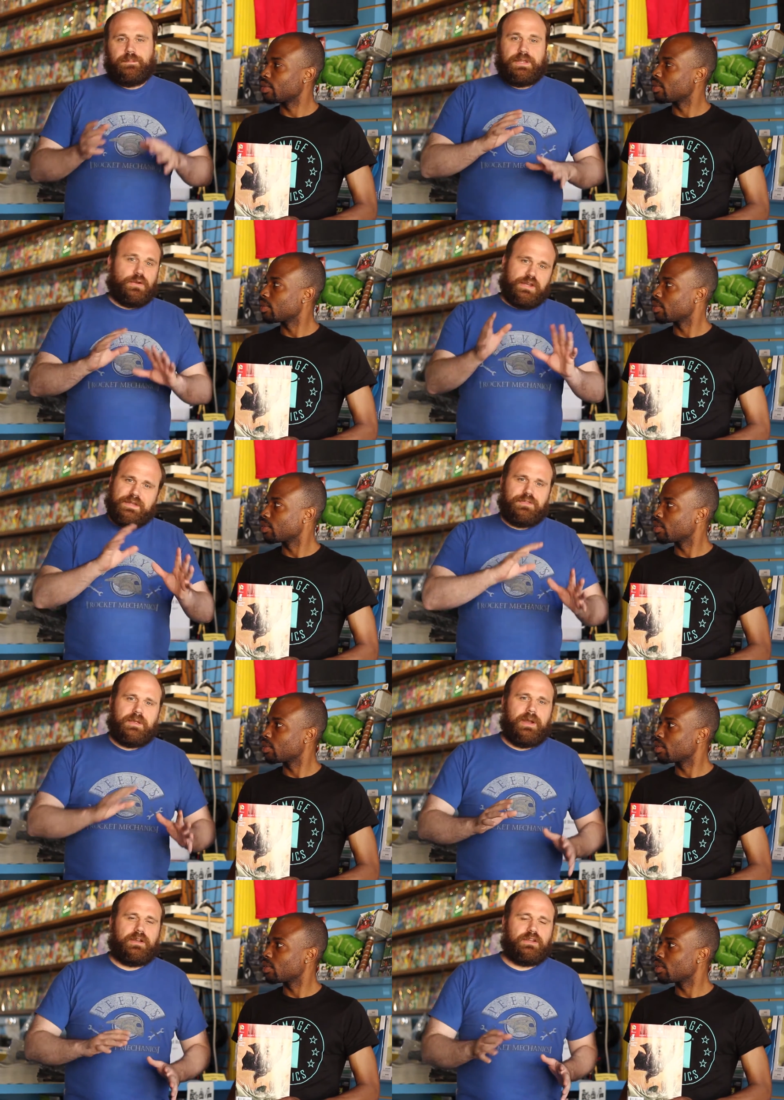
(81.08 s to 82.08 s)
Speaker 1: purity of
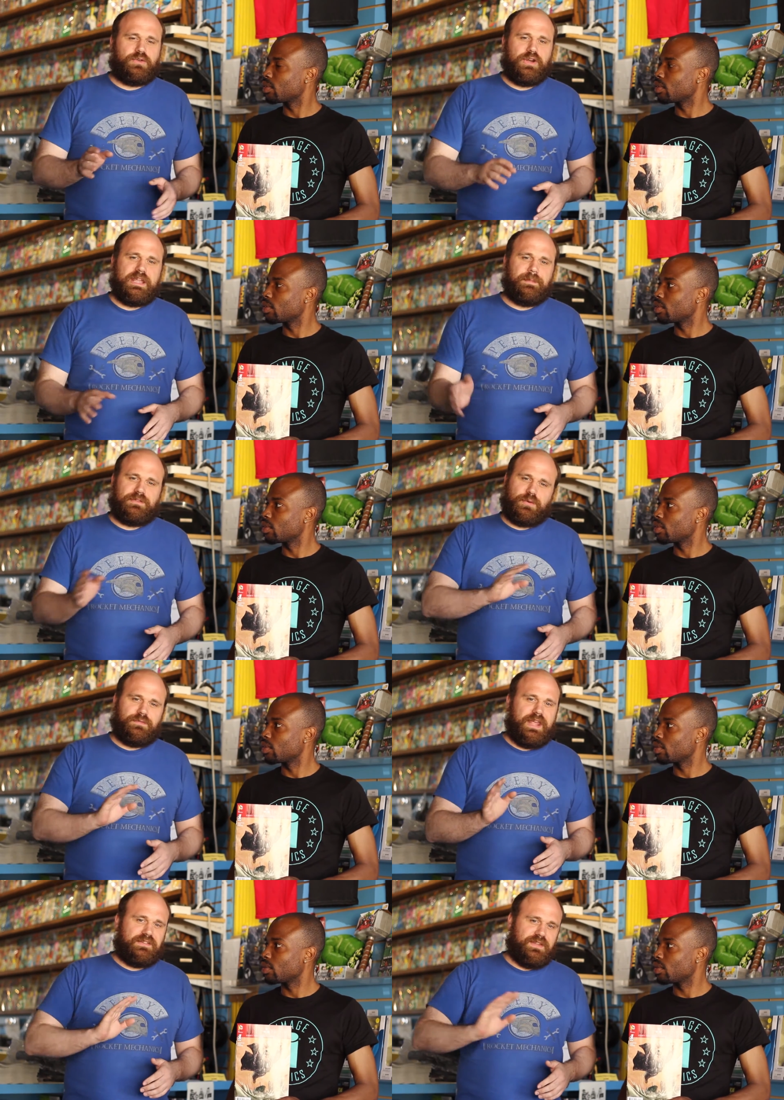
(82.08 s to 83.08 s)
the American dream and
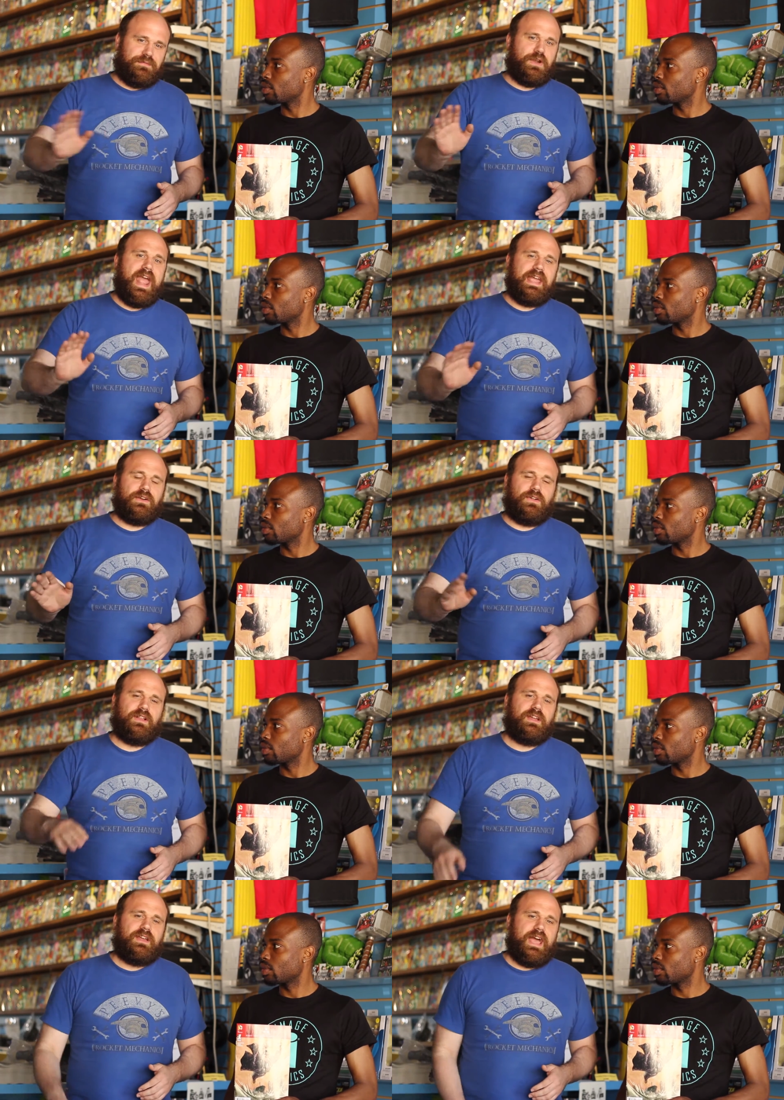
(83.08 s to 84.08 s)
sort of takes a different
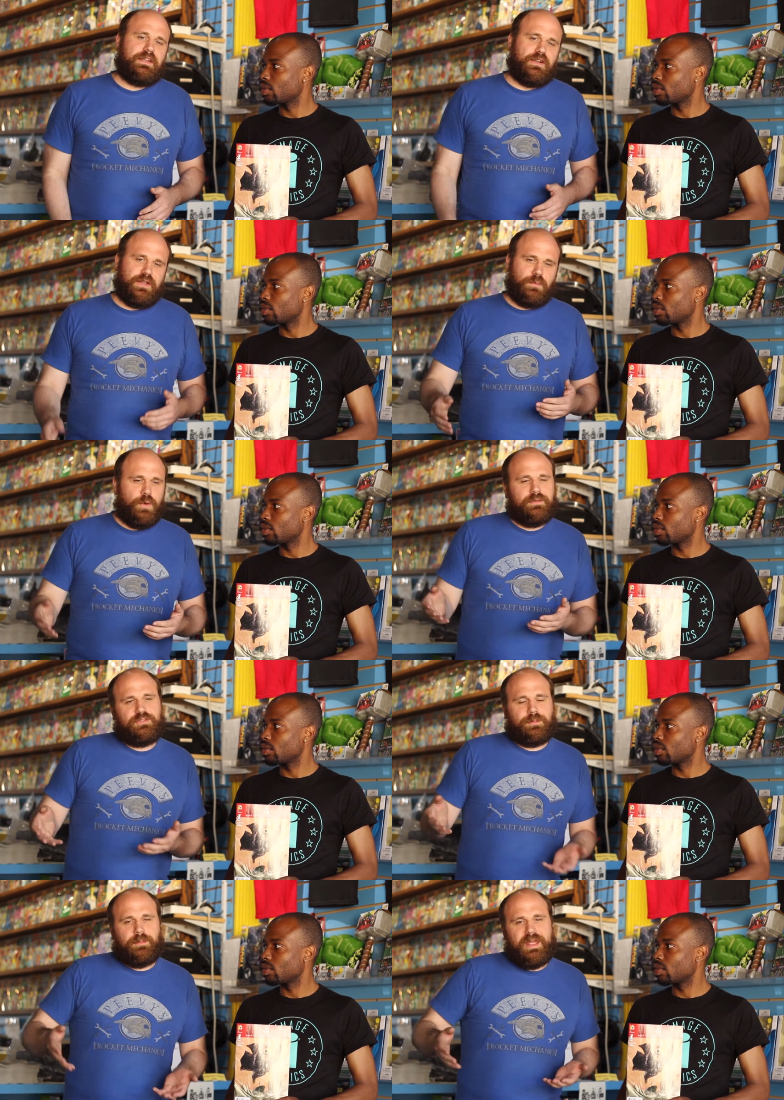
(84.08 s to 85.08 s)
angle at, you know, like what
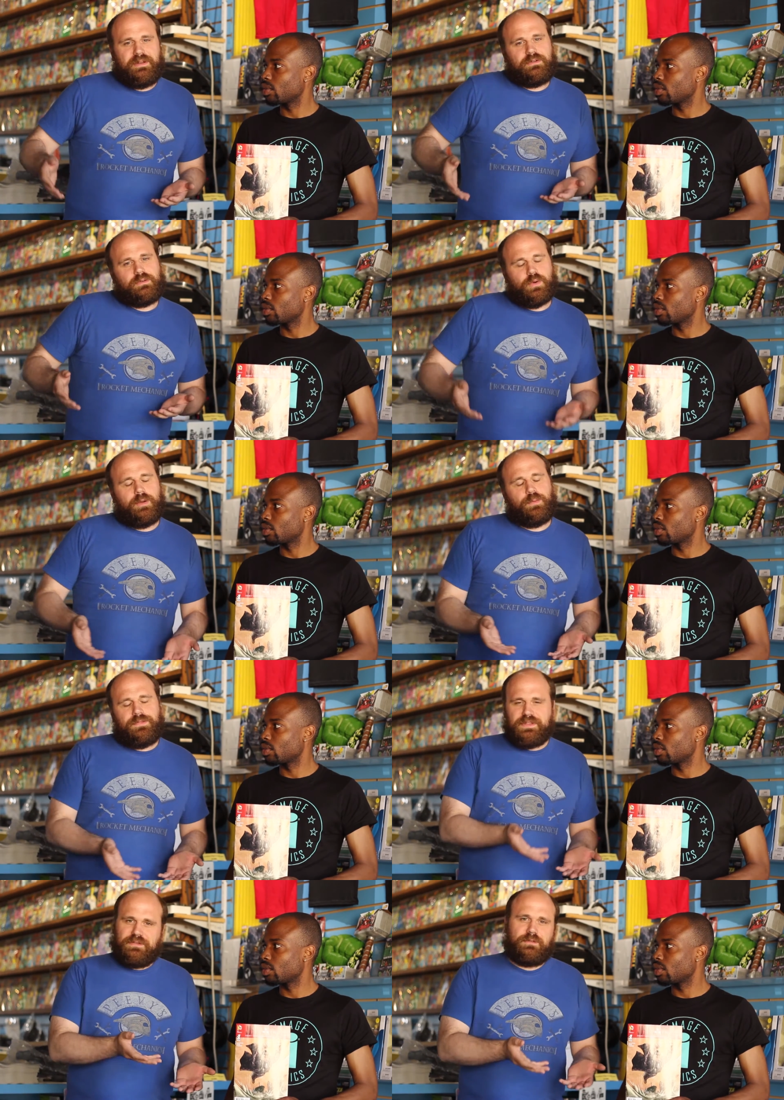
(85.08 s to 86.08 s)
if Superman grew up
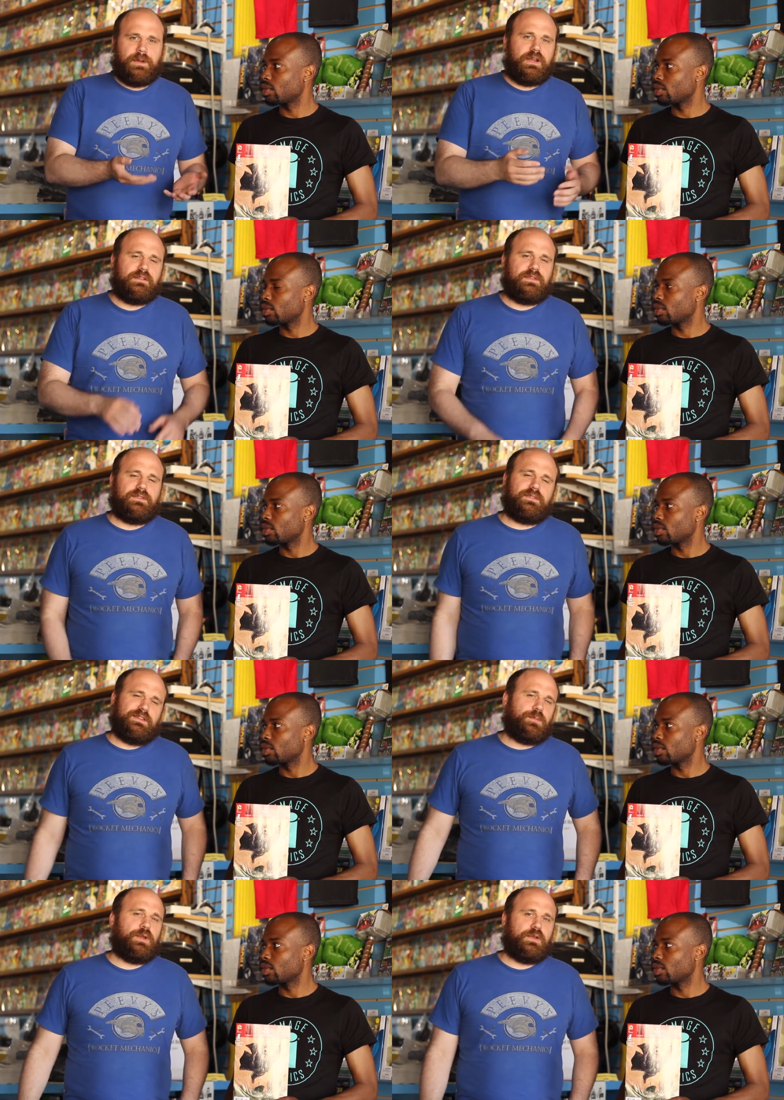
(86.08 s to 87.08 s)
with these experiences?
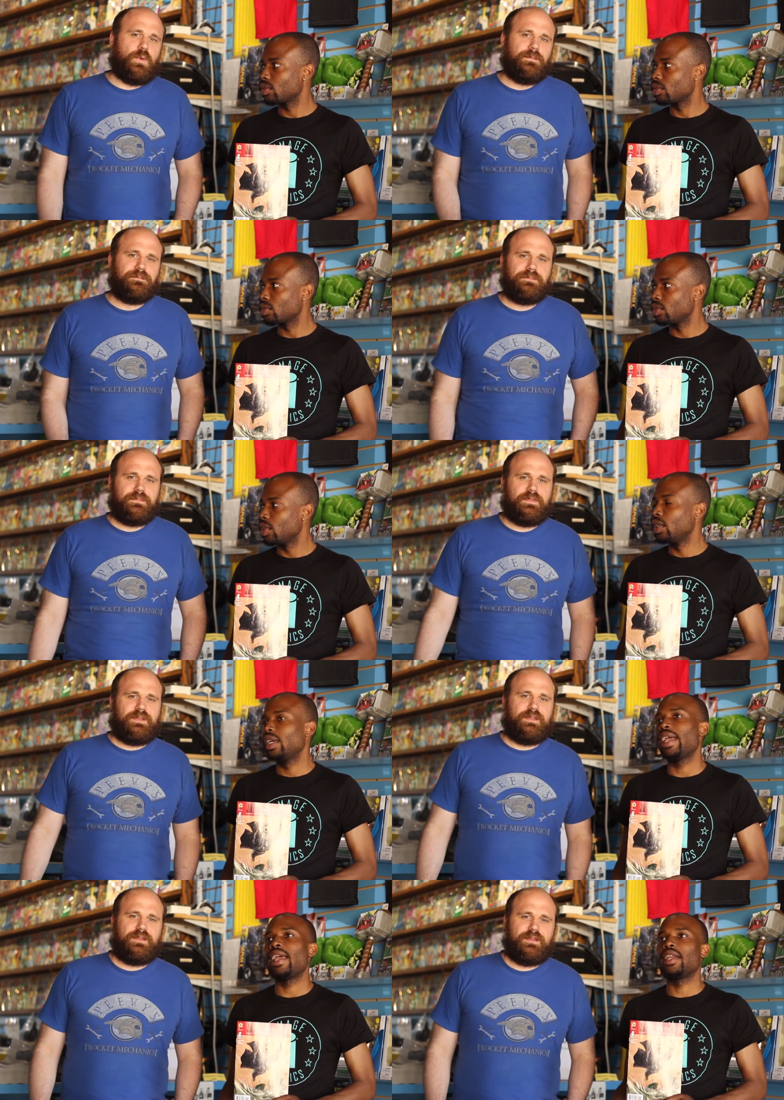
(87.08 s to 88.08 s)
It's pretty cool.
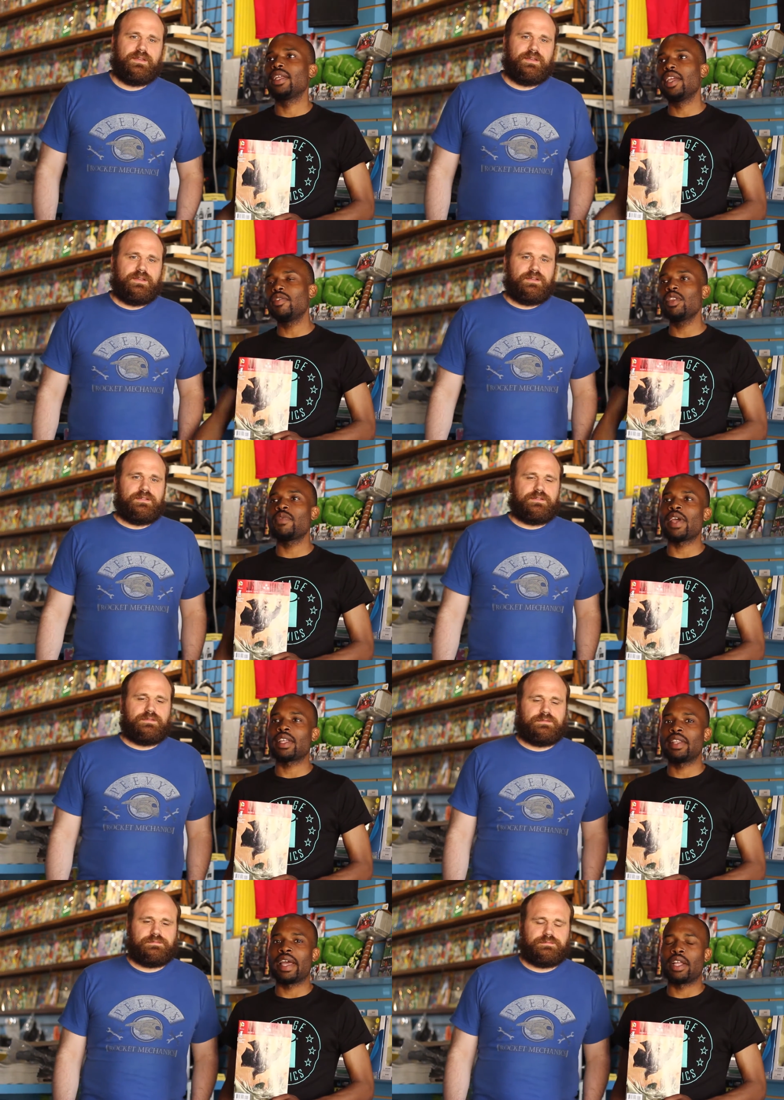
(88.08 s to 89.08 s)
And given the
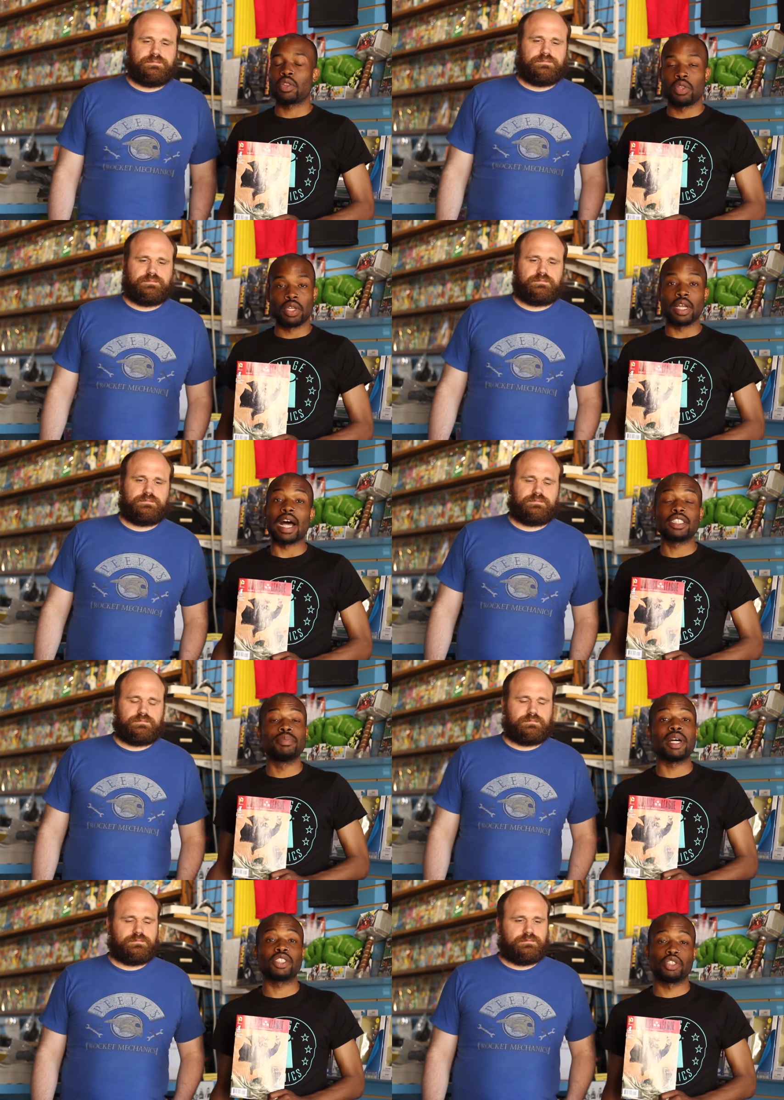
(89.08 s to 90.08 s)
fact that the Gods
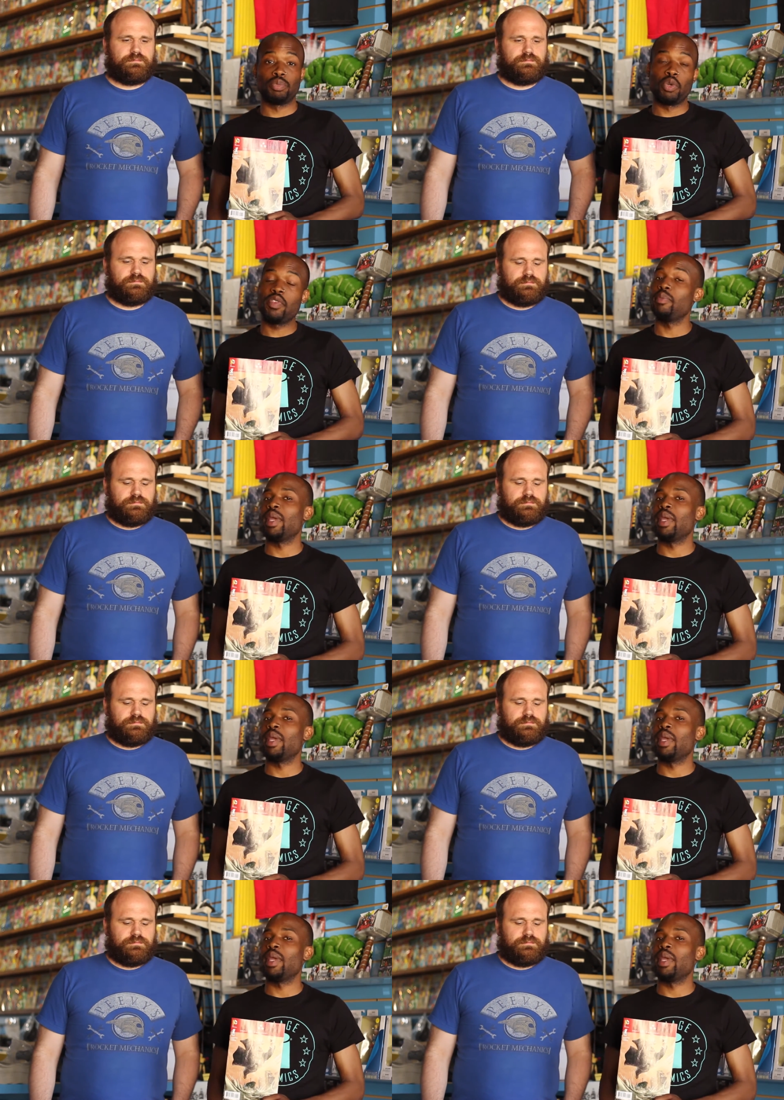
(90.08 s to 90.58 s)
and
Speaker 2: Monsters movie